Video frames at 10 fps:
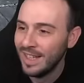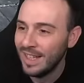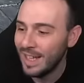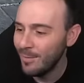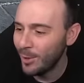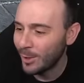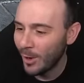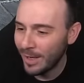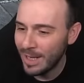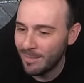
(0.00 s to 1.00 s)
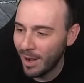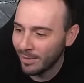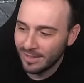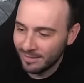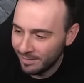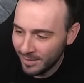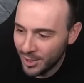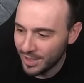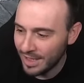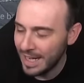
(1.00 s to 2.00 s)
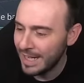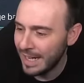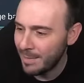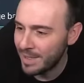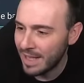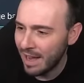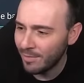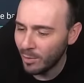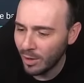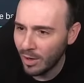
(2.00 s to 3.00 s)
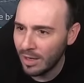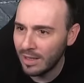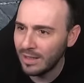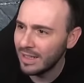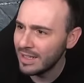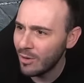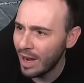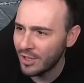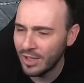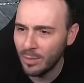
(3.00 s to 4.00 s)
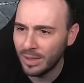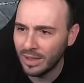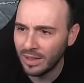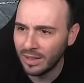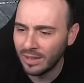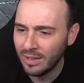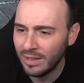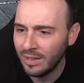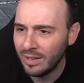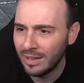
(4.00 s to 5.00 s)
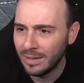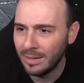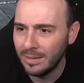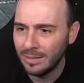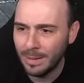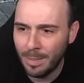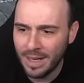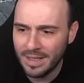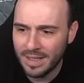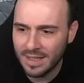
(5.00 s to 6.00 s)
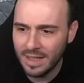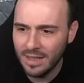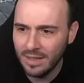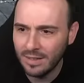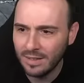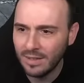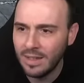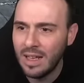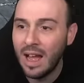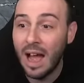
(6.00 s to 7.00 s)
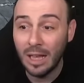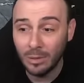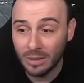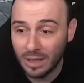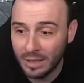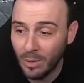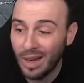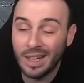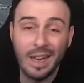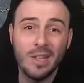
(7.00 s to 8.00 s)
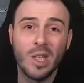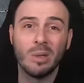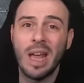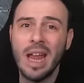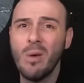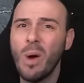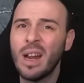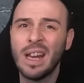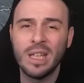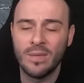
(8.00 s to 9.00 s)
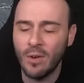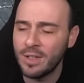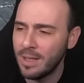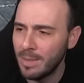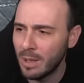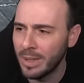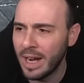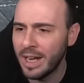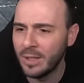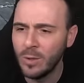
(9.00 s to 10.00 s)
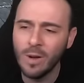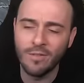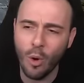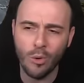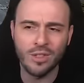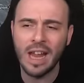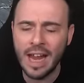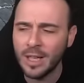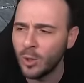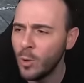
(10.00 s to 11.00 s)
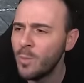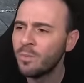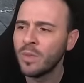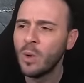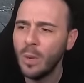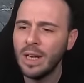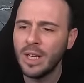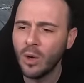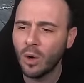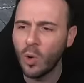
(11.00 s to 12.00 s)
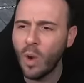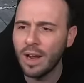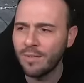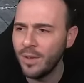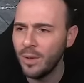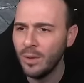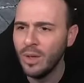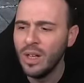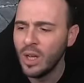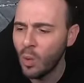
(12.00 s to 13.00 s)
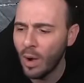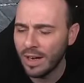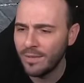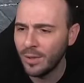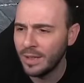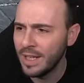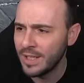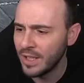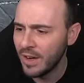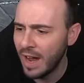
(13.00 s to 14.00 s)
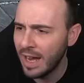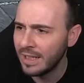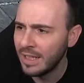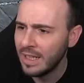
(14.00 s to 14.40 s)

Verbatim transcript: If we're talking about just in-game stuff, we're gonna, let's go actually with uh, the basic skill. one hundred thirty-one K, so the A one hits very similar with A two. Of course, the A two will ignore quite a few, quite a few things, you know, and